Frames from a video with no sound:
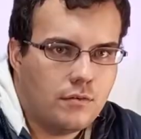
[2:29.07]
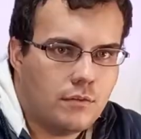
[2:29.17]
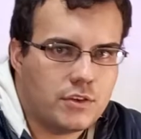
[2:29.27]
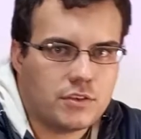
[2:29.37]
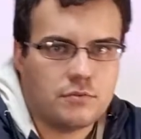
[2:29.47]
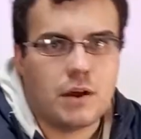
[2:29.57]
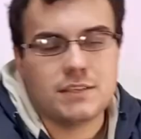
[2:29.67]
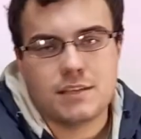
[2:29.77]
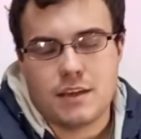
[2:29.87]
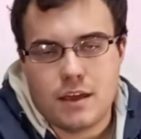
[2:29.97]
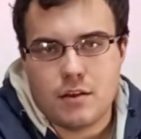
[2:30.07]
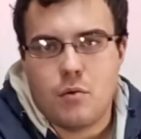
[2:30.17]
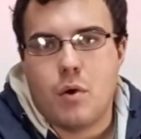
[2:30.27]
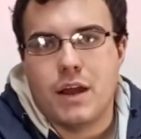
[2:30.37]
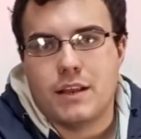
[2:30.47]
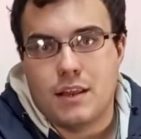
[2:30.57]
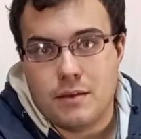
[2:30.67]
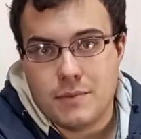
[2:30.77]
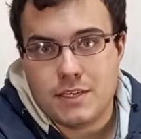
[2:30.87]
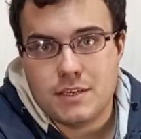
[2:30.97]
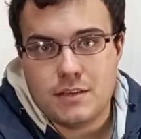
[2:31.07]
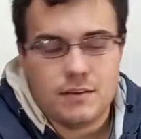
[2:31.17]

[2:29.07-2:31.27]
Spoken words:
which is once again quite limited,